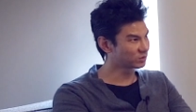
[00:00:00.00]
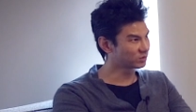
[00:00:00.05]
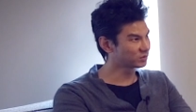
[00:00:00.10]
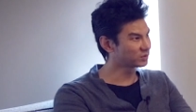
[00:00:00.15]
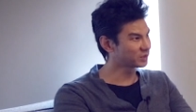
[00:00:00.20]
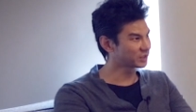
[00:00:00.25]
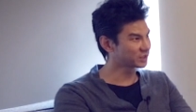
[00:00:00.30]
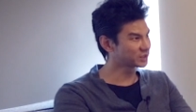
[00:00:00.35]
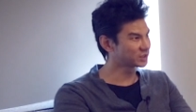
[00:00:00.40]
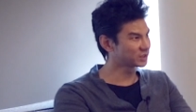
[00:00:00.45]
and
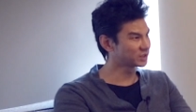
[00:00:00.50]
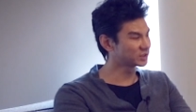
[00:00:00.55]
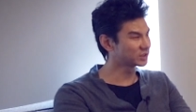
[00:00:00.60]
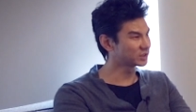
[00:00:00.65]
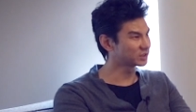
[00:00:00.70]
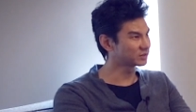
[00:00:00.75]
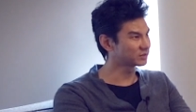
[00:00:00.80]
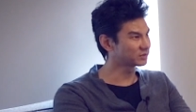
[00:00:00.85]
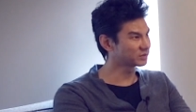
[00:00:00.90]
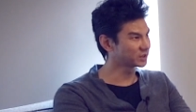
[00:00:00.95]
reflection
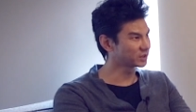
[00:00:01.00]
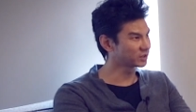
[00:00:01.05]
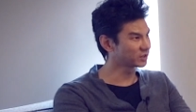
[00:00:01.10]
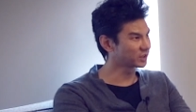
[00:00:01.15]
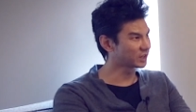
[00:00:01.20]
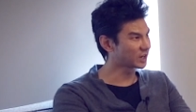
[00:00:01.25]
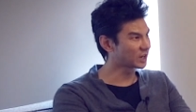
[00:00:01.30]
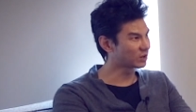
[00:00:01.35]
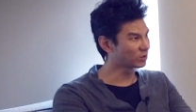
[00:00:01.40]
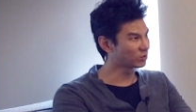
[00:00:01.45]
on
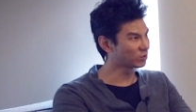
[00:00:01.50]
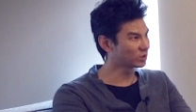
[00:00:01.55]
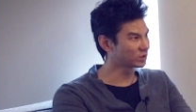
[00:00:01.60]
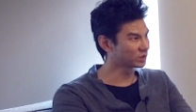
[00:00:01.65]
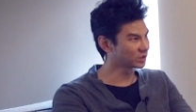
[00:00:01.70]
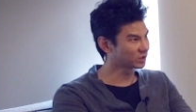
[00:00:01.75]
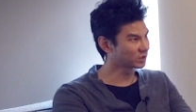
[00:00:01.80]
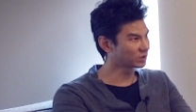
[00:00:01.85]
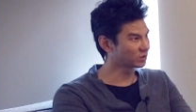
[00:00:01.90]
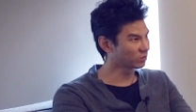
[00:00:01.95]
figuring out
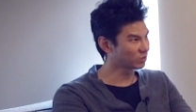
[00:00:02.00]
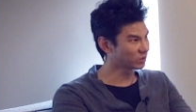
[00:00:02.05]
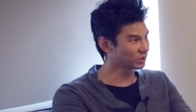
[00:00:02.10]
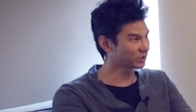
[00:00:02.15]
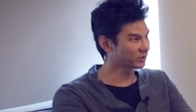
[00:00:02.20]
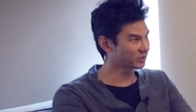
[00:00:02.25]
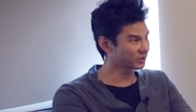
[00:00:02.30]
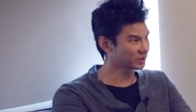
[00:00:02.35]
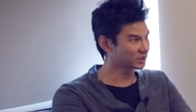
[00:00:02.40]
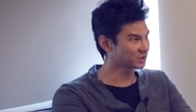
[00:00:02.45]
what
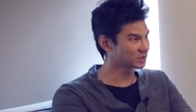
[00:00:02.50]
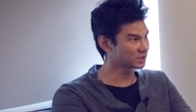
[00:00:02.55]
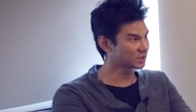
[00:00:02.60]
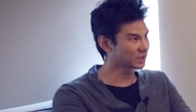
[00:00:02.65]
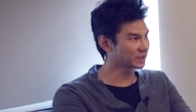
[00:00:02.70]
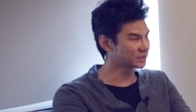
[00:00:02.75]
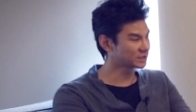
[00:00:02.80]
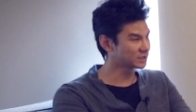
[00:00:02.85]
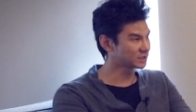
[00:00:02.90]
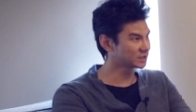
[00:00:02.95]
are things
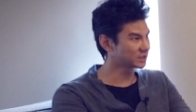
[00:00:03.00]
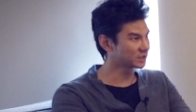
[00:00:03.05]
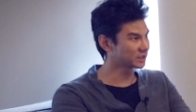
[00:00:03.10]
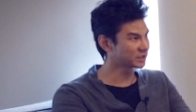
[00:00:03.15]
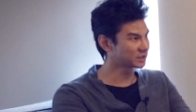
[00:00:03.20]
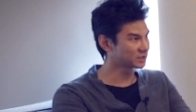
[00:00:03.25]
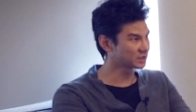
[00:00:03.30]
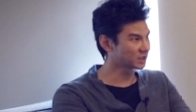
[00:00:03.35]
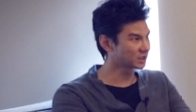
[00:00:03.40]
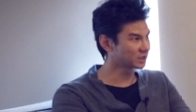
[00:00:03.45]
that I need to
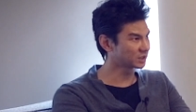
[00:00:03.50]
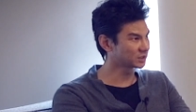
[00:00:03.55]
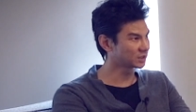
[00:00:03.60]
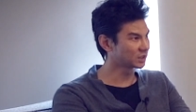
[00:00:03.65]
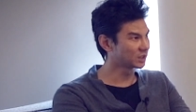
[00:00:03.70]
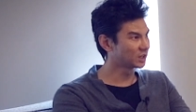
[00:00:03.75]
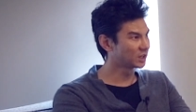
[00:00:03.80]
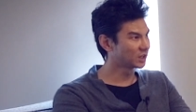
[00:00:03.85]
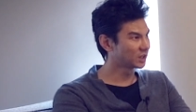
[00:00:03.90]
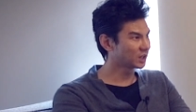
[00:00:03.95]
get
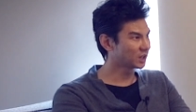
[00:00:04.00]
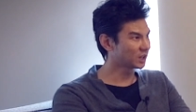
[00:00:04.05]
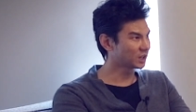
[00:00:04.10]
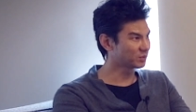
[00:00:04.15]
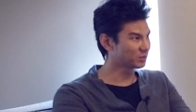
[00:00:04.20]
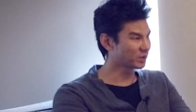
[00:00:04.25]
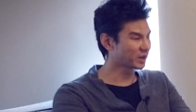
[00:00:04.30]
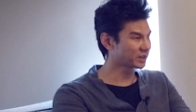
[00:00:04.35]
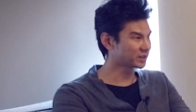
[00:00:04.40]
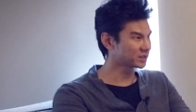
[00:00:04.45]
done
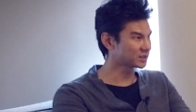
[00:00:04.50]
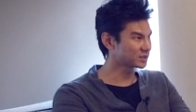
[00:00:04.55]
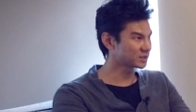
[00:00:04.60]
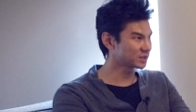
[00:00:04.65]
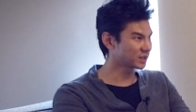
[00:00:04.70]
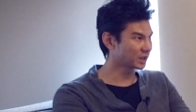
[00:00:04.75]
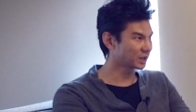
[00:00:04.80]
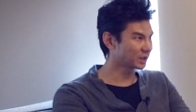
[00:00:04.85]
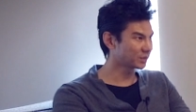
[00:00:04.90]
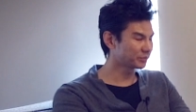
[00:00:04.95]
by this
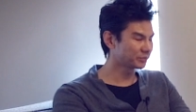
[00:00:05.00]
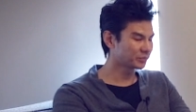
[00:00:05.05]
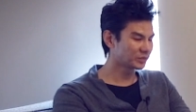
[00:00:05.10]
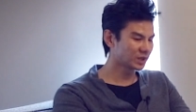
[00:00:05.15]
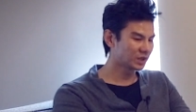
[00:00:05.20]
day.